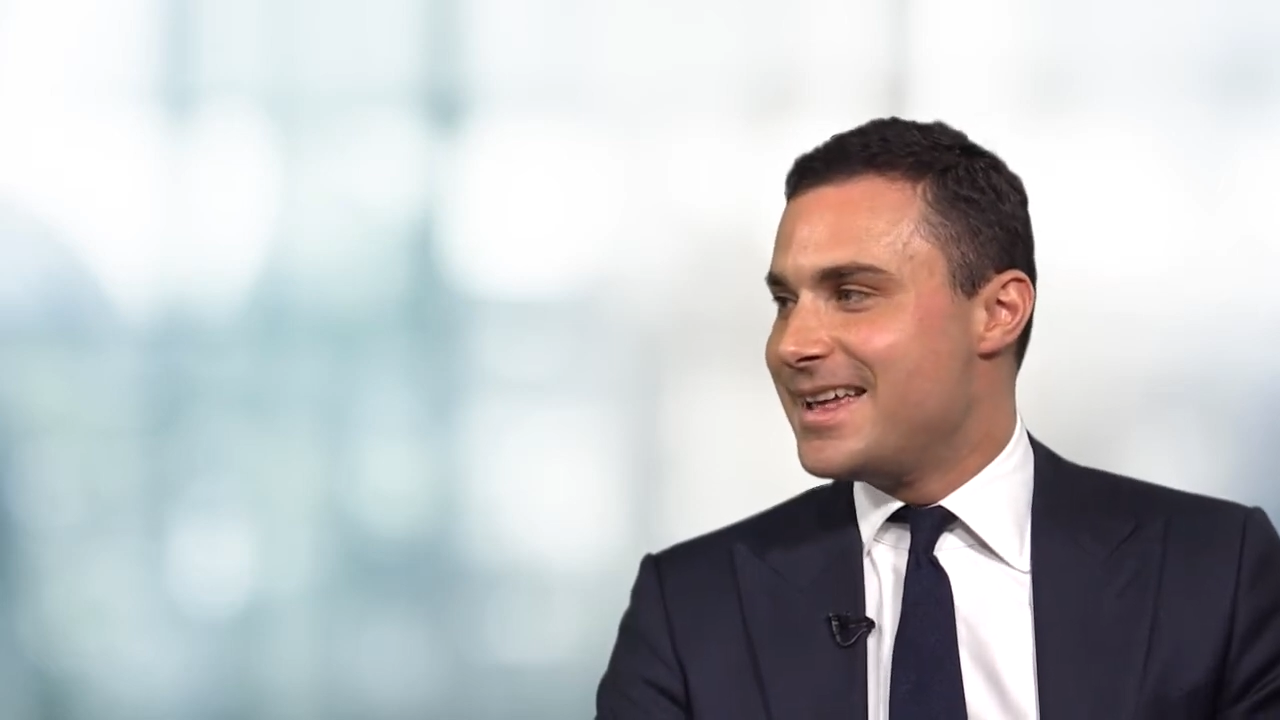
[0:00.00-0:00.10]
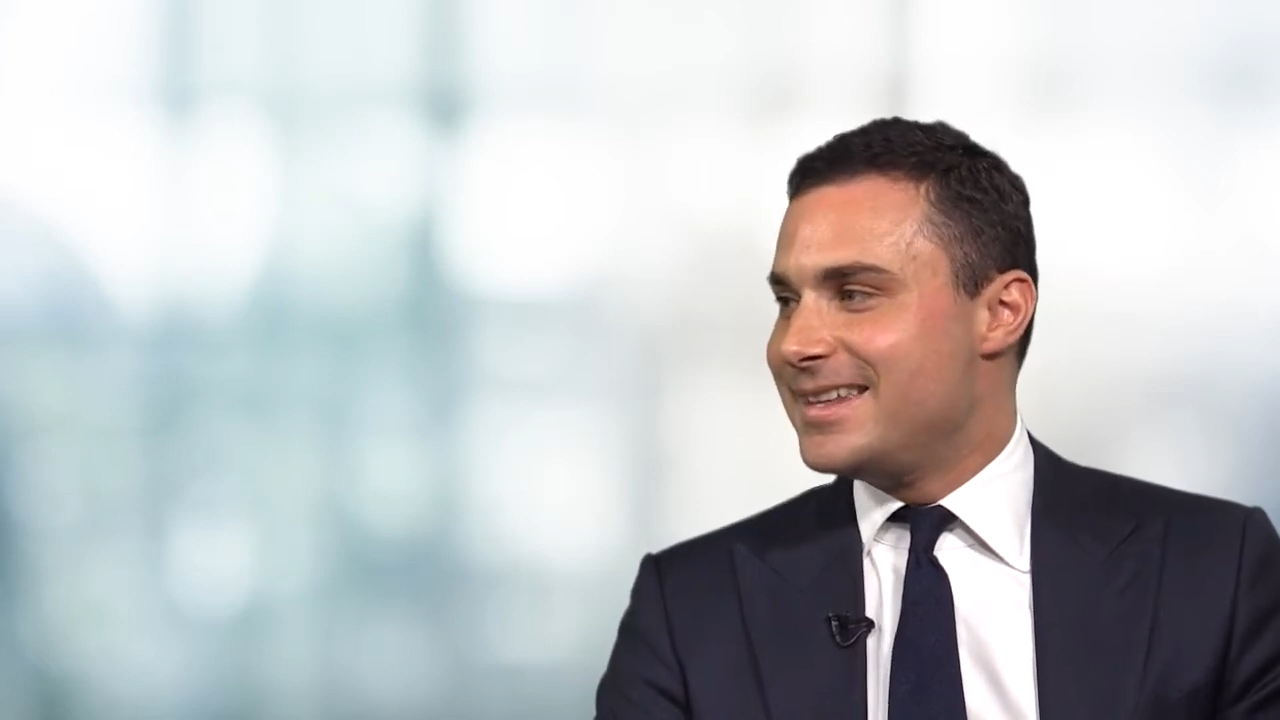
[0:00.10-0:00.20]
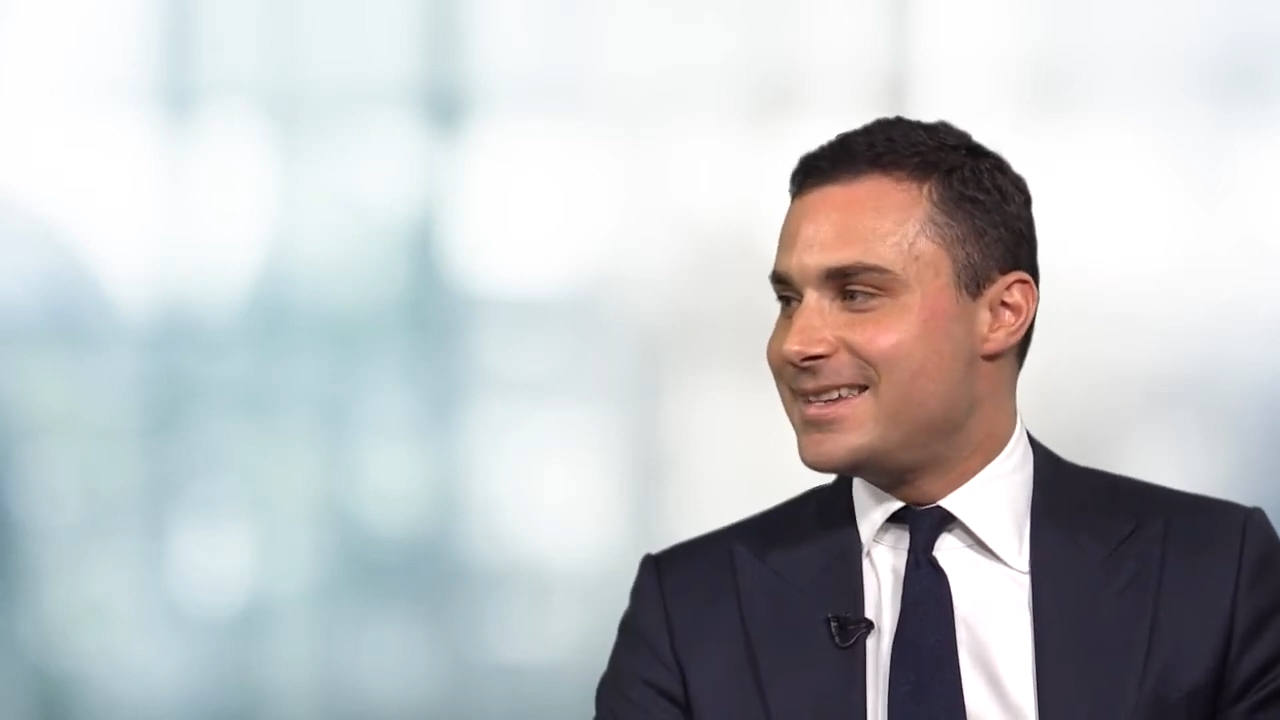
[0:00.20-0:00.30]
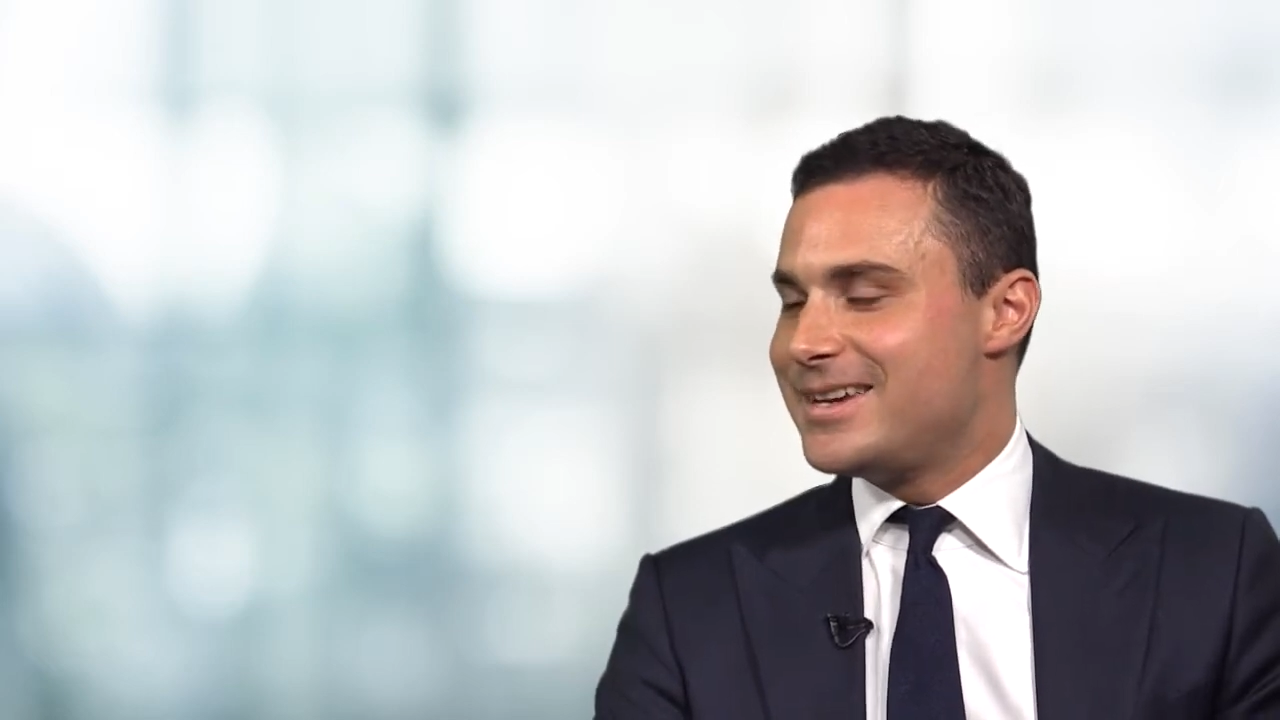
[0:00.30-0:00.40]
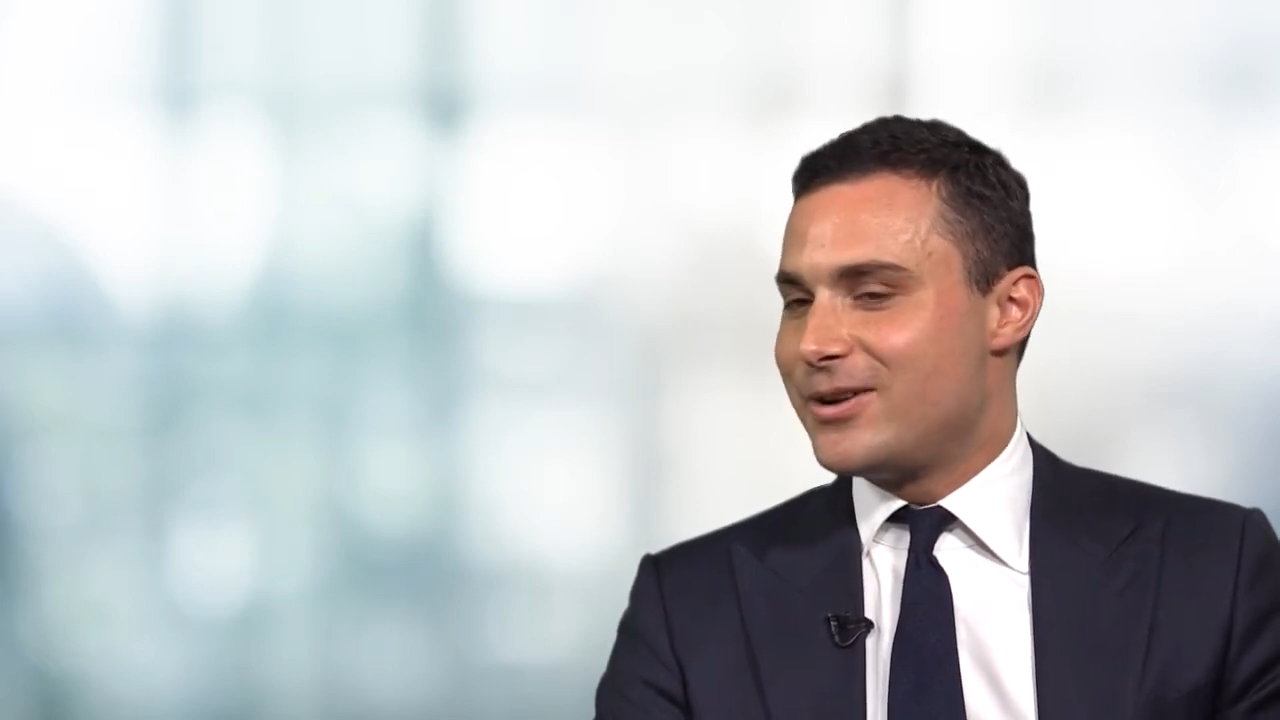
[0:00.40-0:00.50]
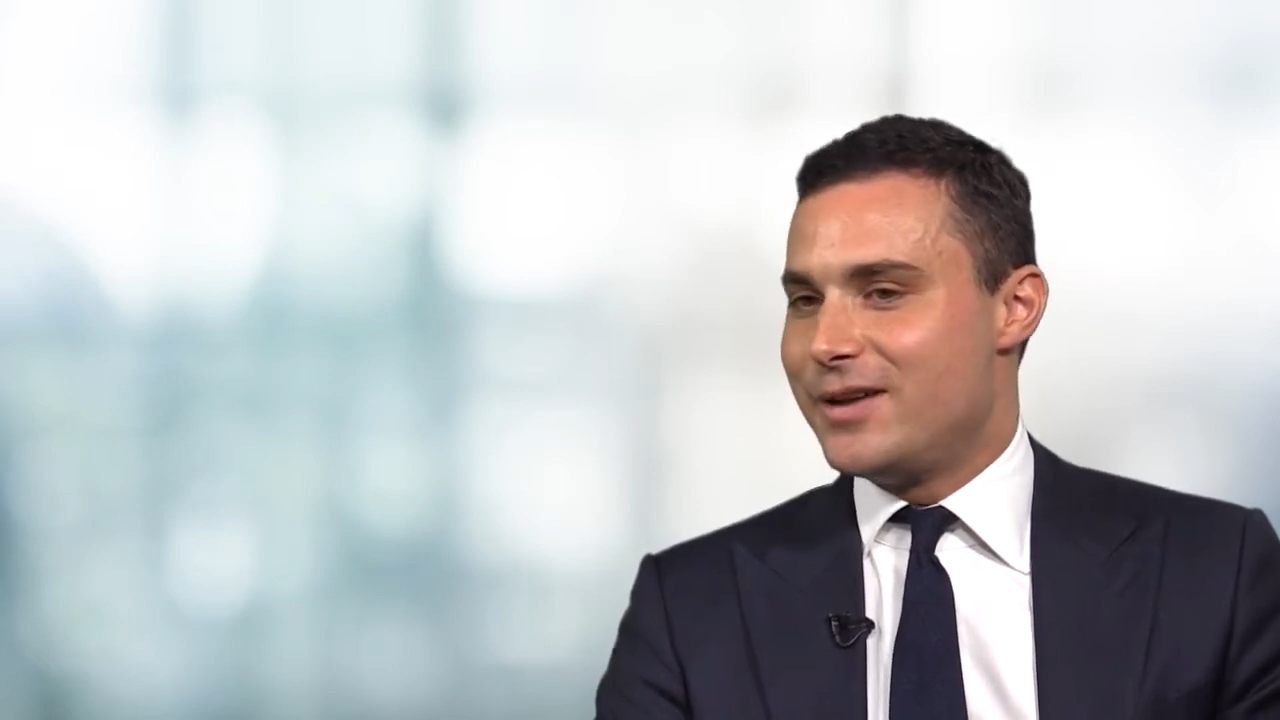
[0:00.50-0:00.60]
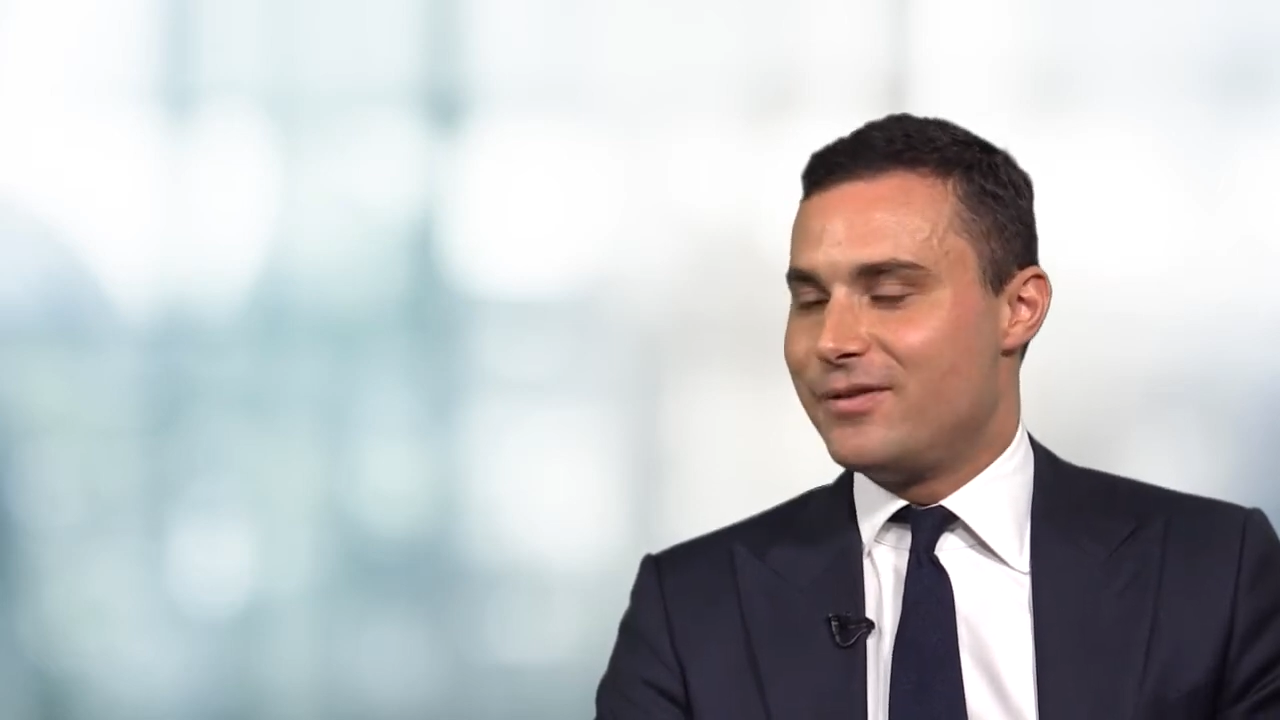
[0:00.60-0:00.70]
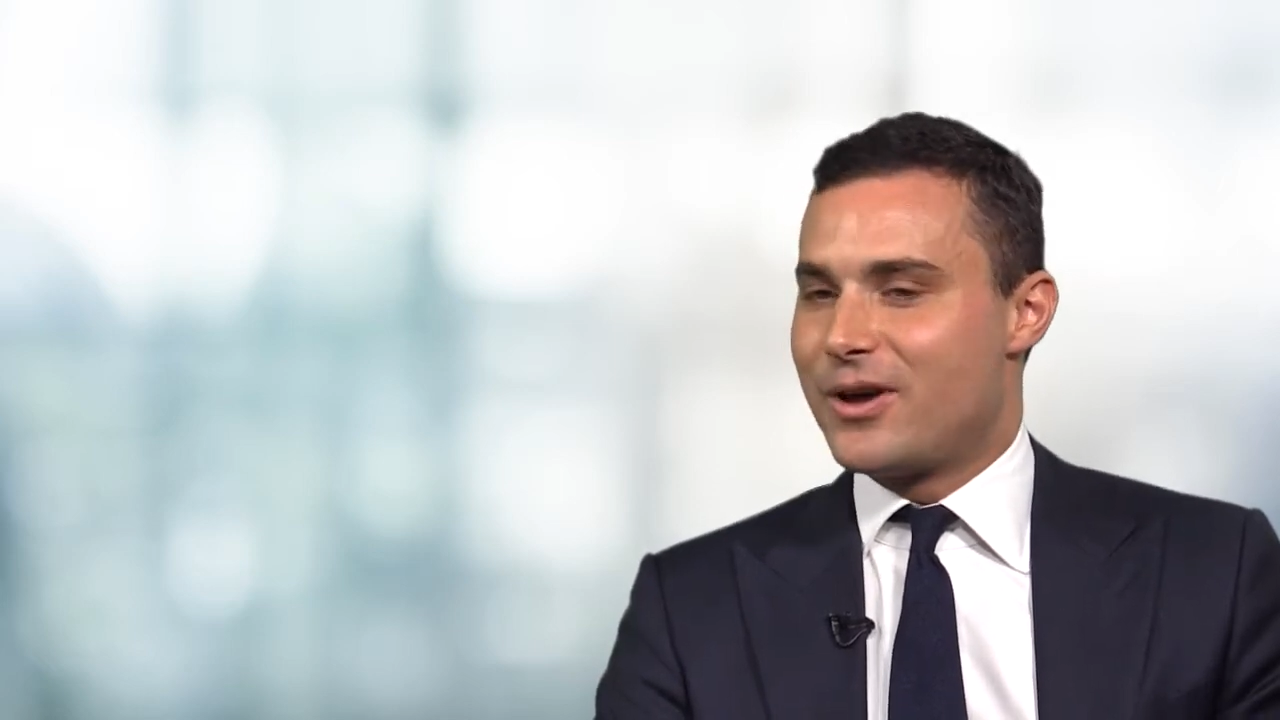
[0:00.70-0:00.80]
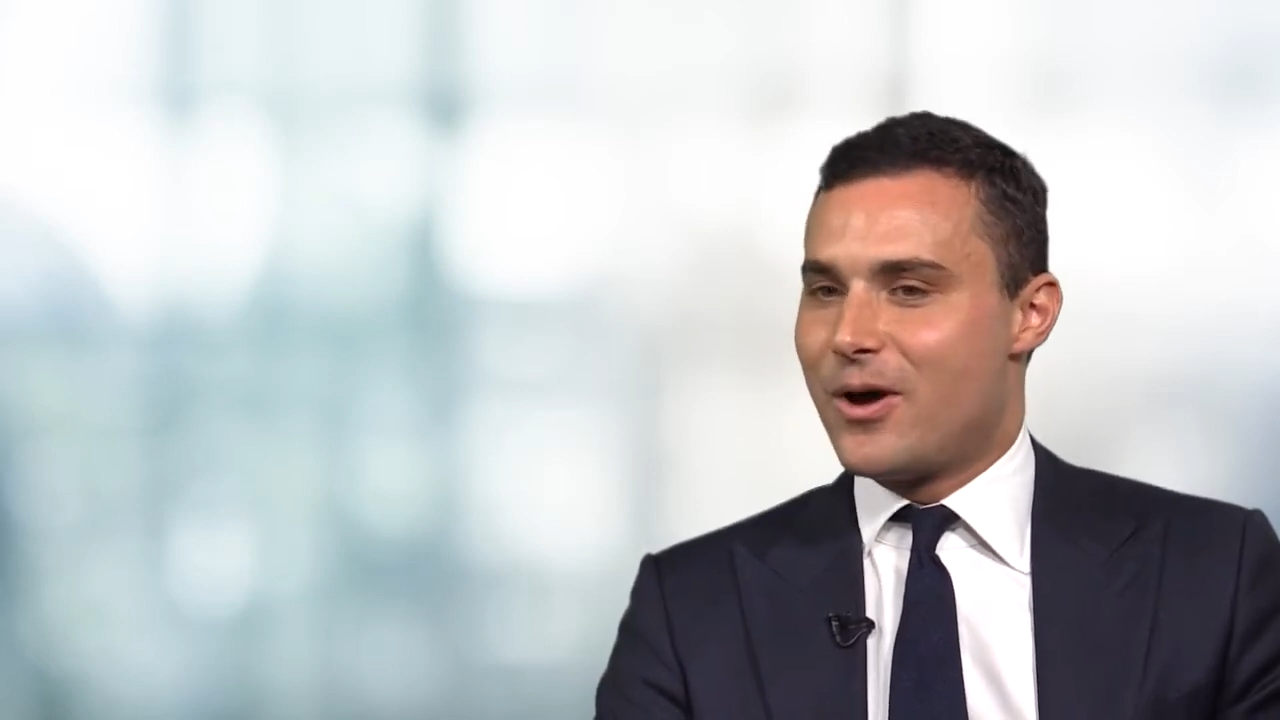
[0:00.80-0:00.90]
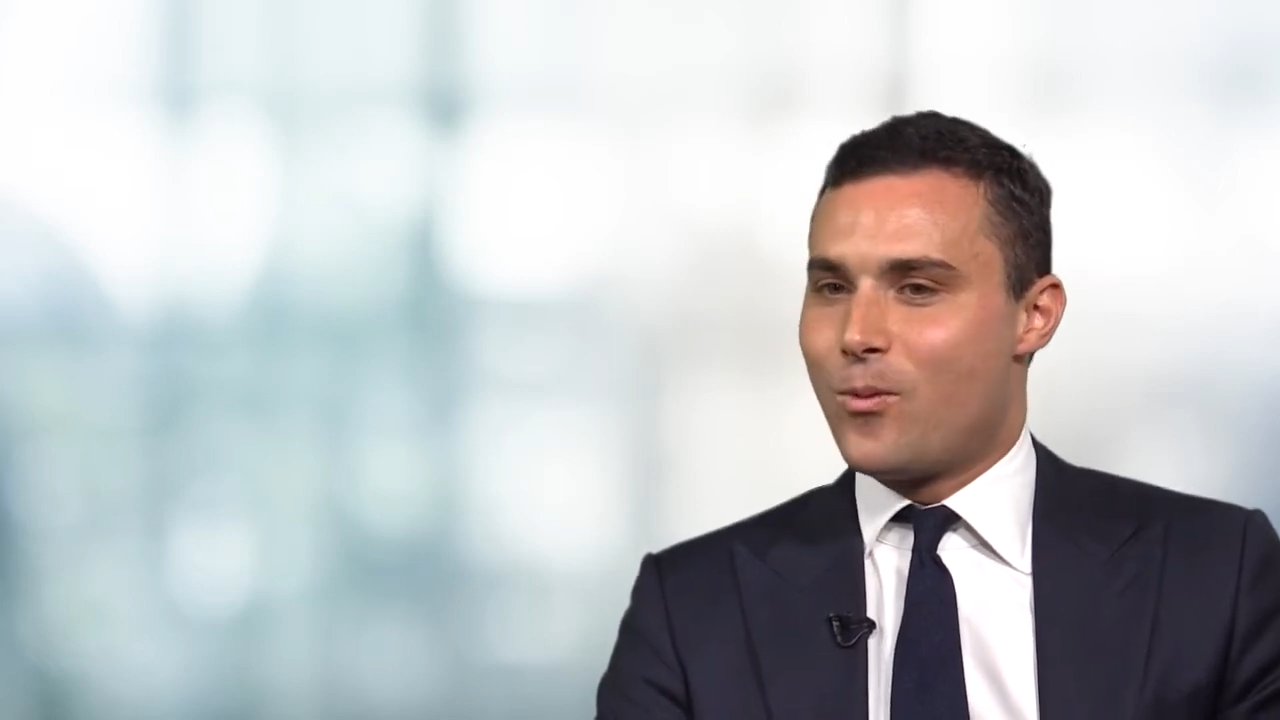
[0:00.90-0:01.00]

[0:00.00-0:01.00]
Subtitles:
this year and even go